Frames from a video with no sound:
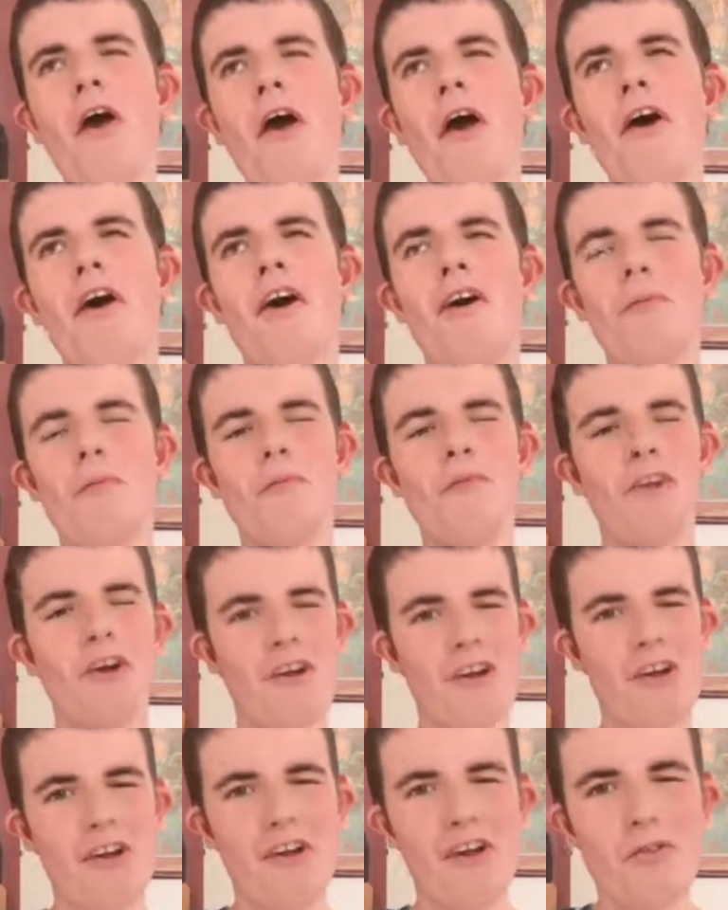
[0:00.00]

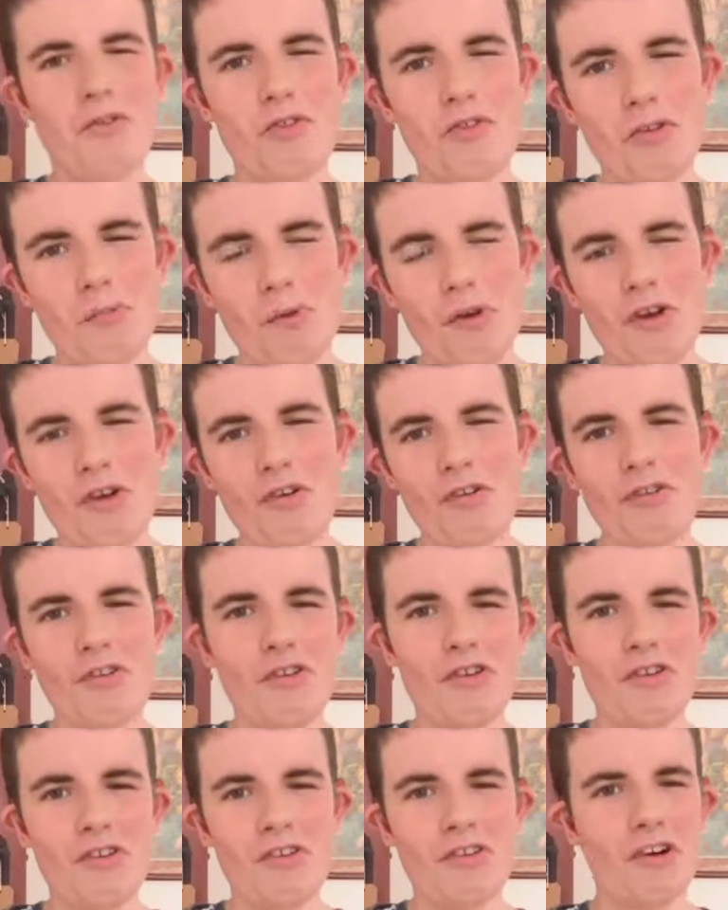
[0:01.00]
lucky enough to appear on
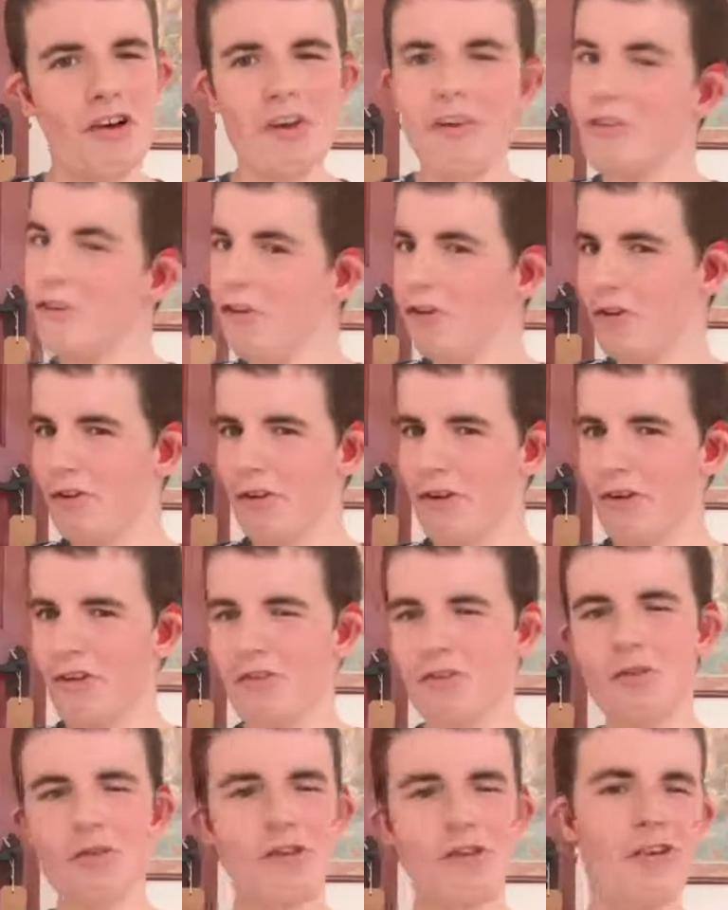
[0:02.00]
Newsnight, though who
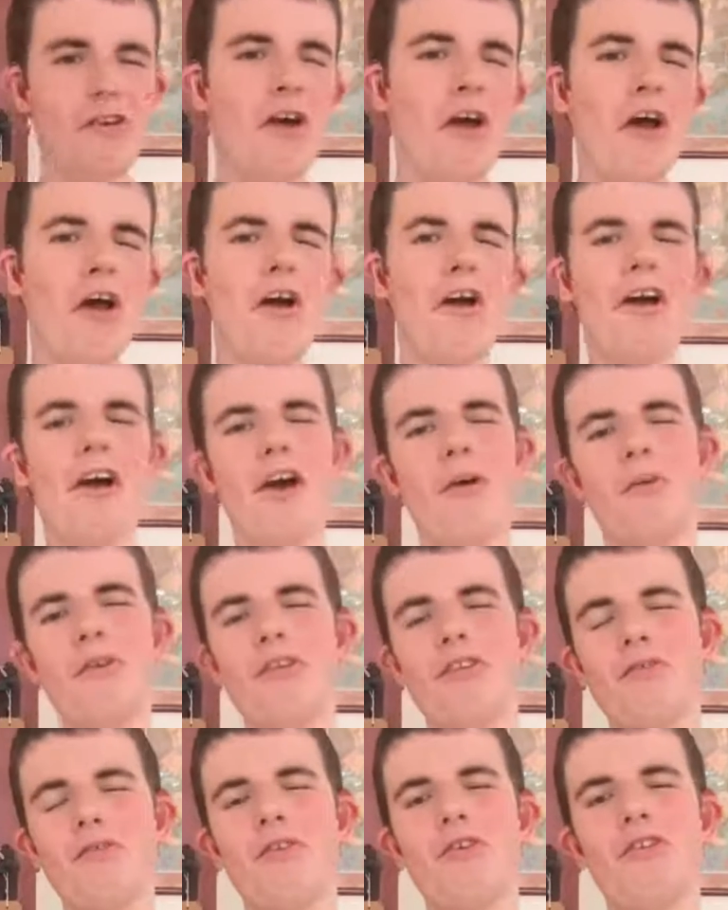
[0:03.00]
knows what could
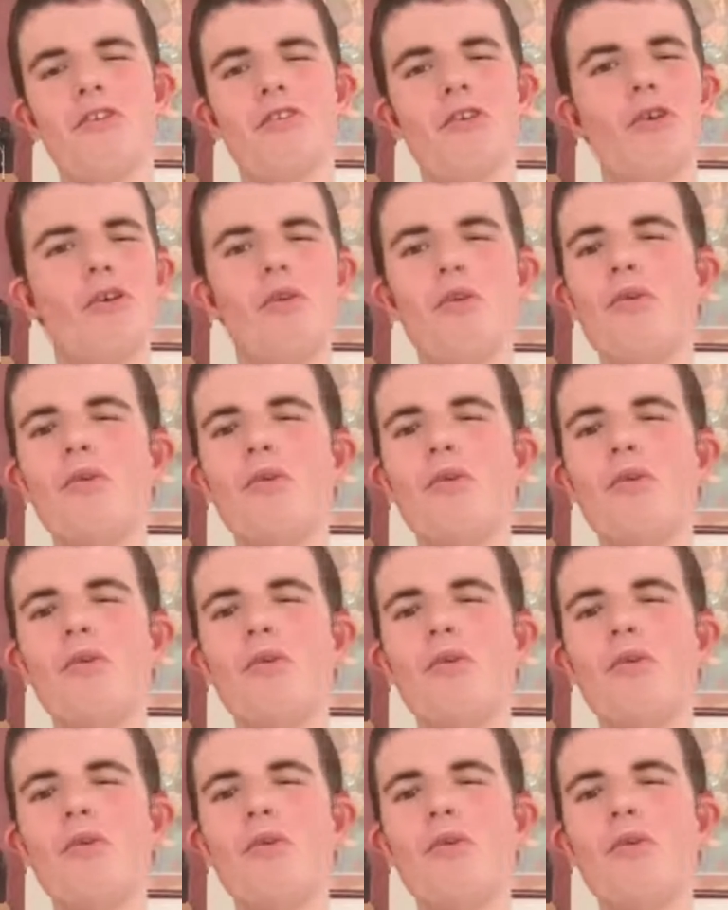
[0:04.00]
happen in the future.